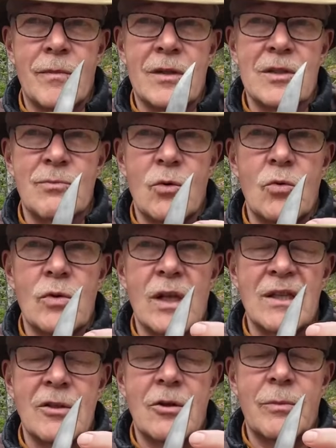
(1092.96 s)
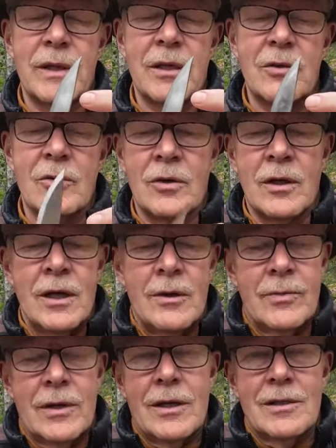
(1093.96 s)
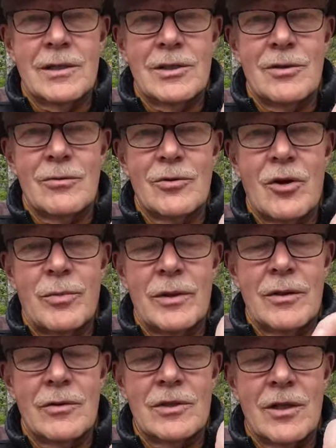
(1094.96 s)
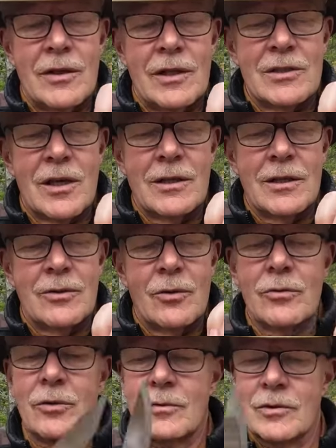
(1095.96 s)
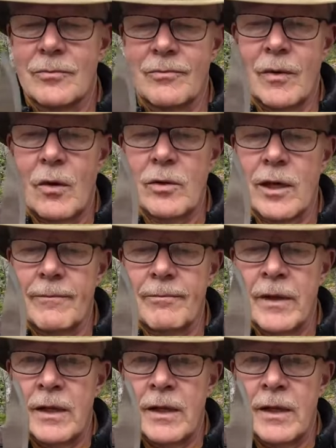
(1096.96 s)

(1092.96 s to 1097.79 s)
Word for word: smooth a little bit here because it's still sharp on the other side, the side I don't use. Okay.